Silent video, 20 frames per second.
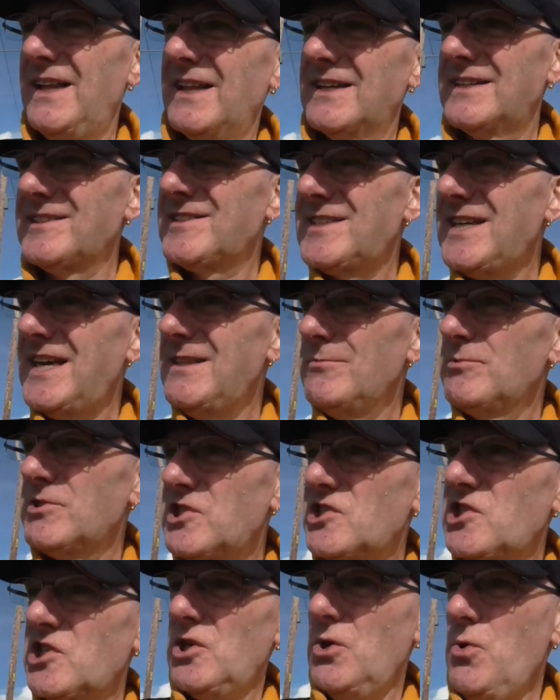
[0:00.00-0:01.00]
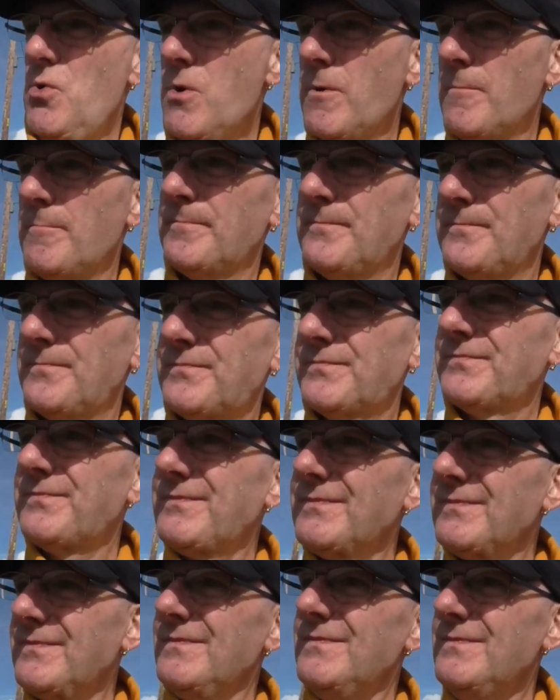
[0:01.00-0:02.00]
Like I say, there was two
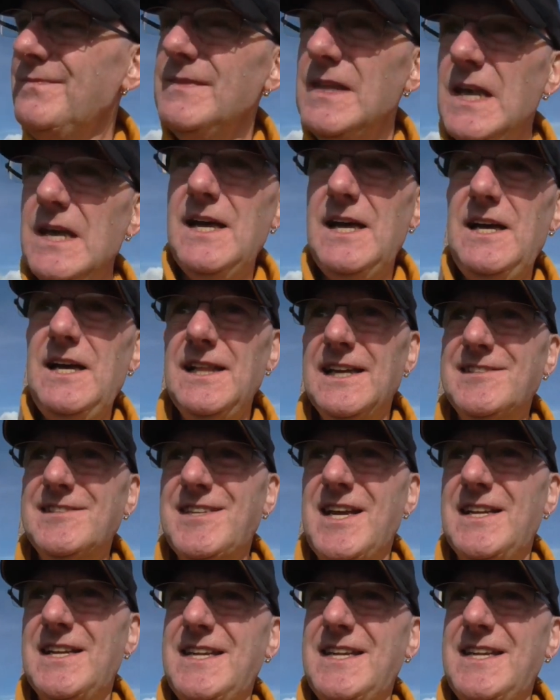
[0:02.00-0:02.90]
last